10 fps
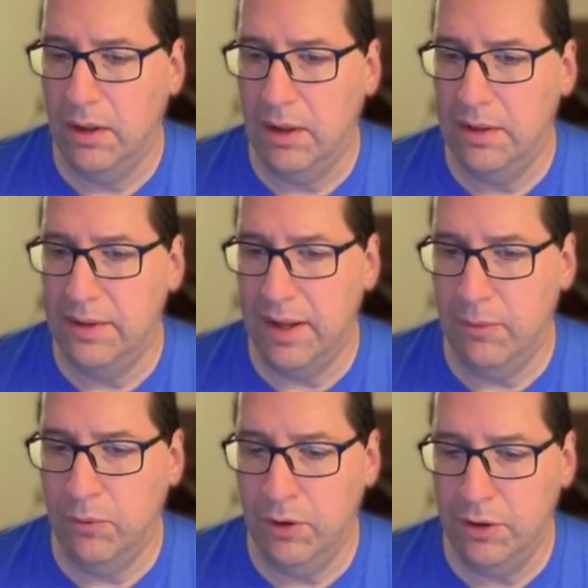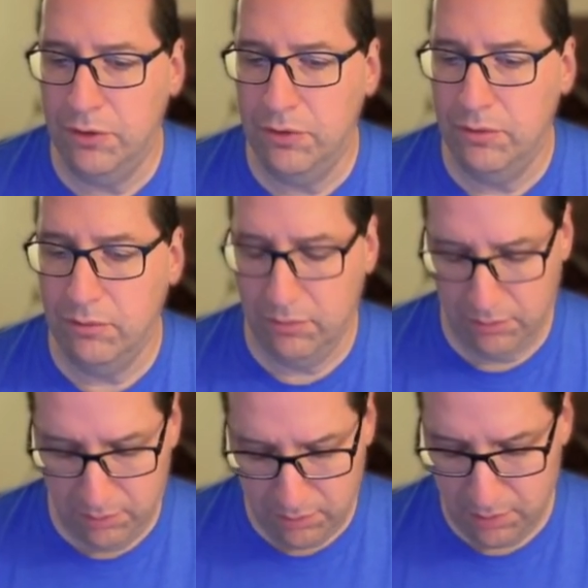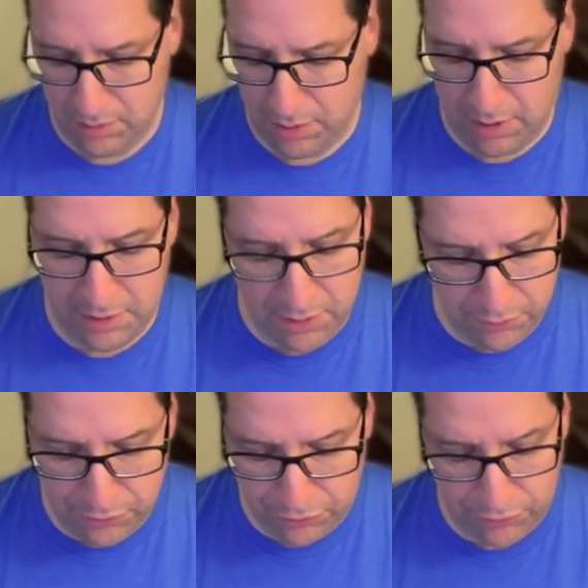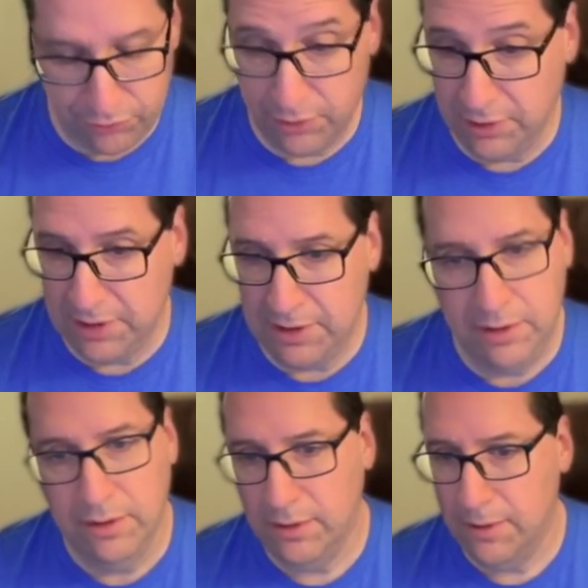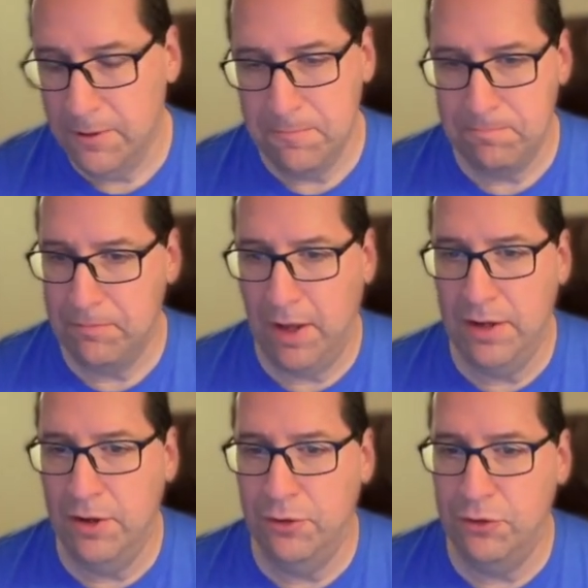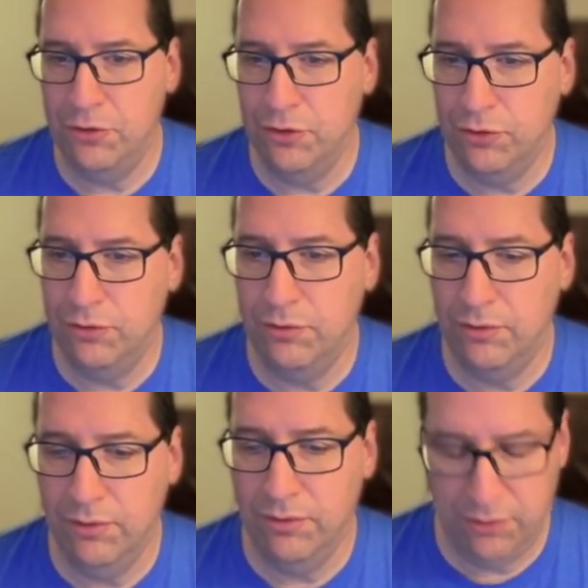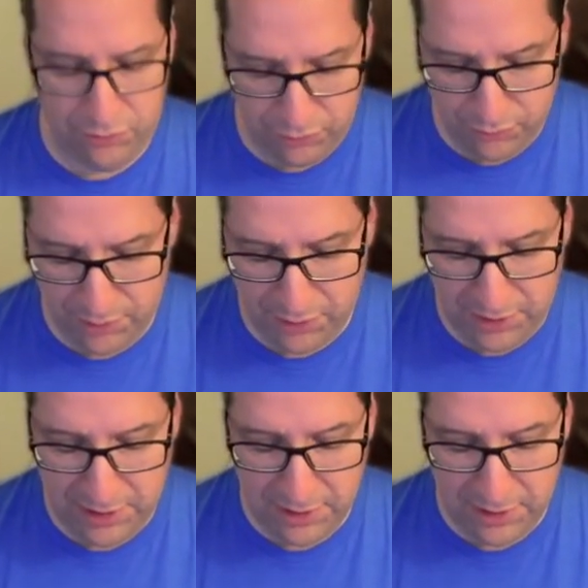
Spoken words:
And that worked. I know this is silly. I know this is very,